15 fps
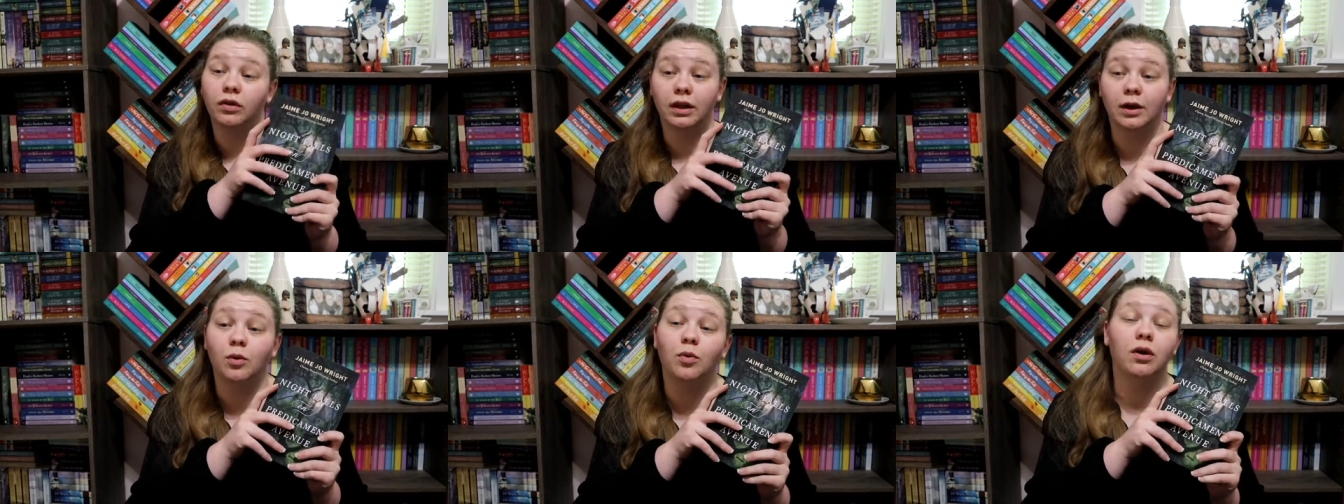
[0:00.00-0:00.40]

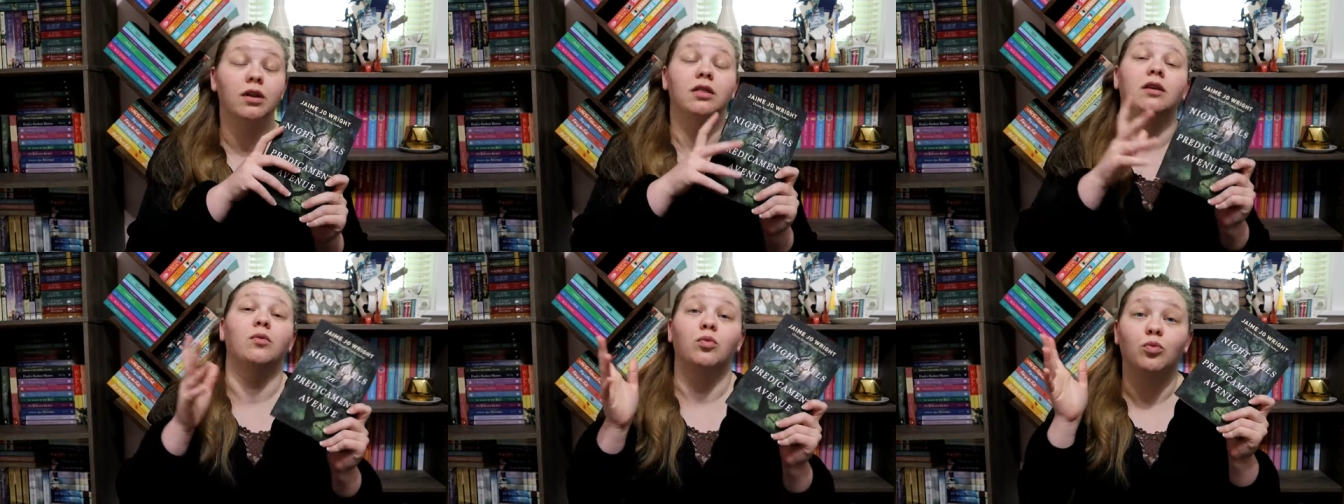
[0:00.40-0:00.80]
like one
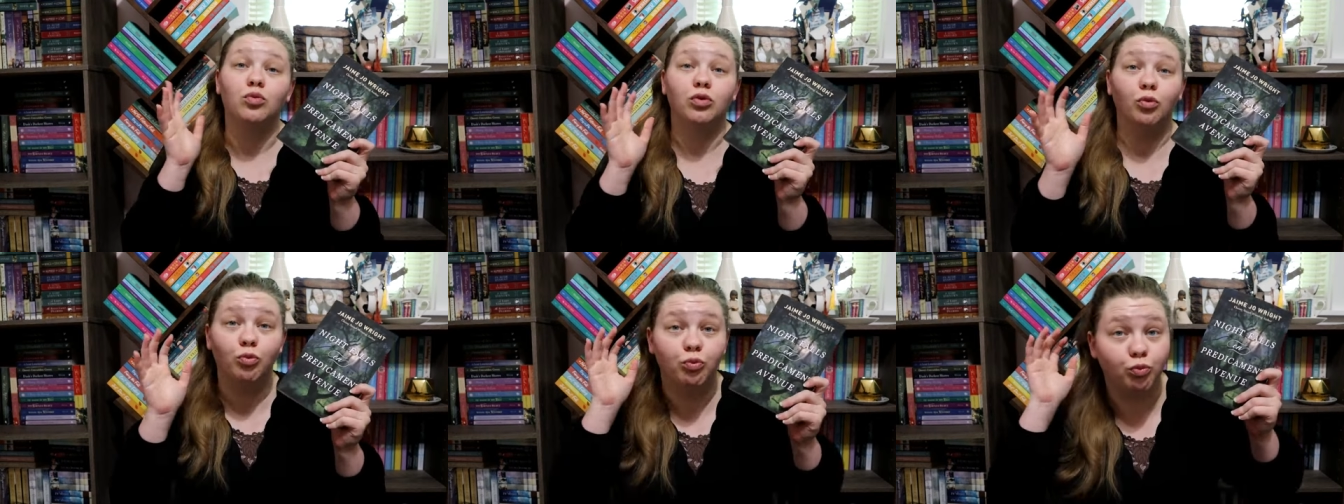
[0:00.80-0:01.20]
of the,
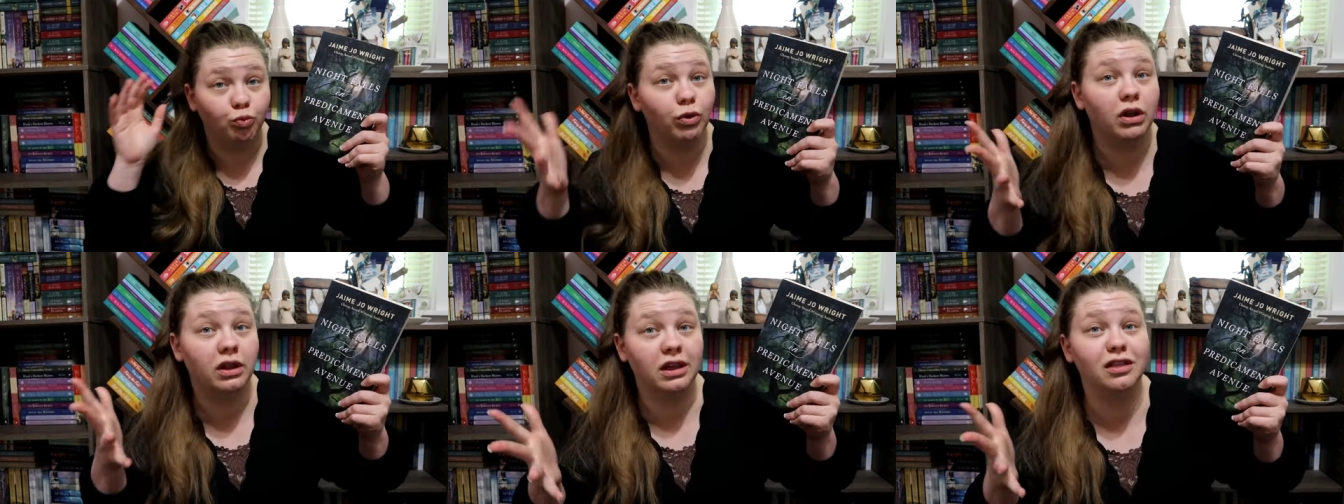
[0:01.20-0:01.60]
the,
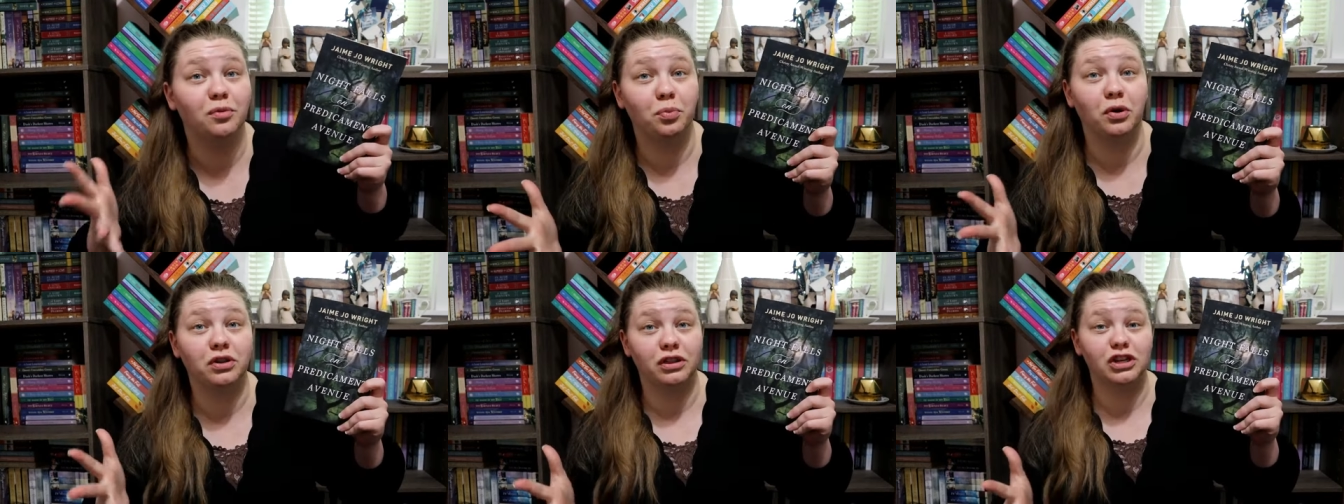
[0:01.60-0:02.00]
really
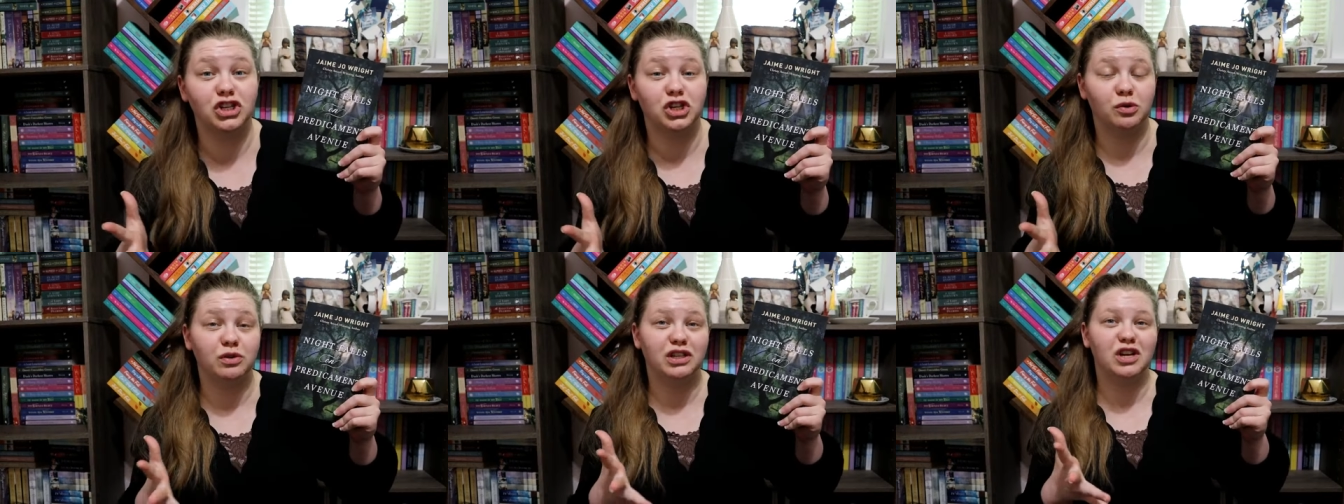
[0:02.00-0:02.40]
the book that
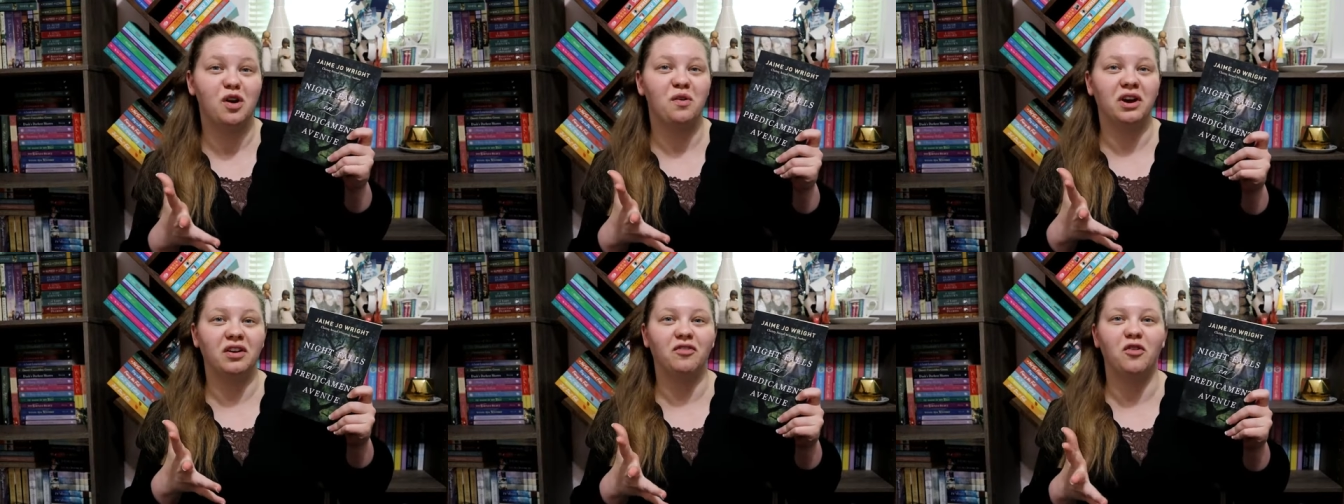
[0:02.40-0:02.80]
she was
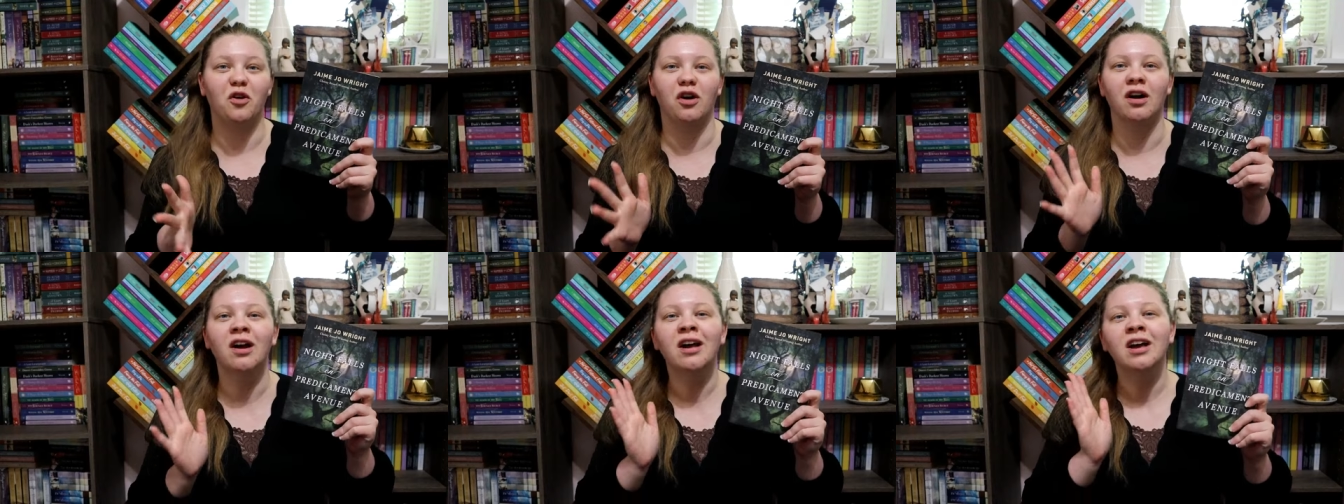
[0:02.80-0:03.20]
going
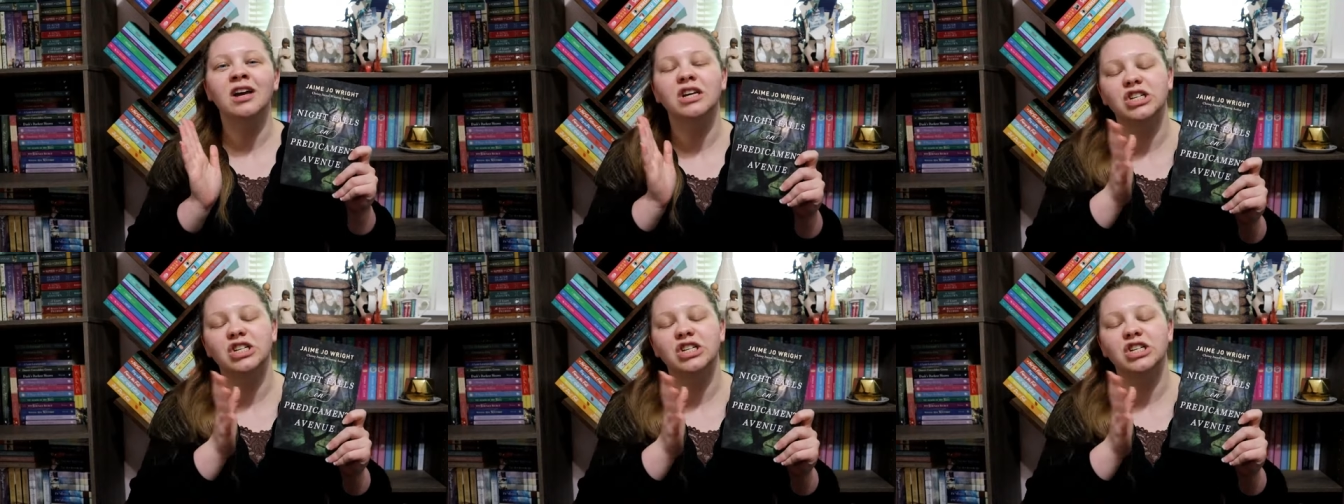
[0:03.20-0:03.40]
for.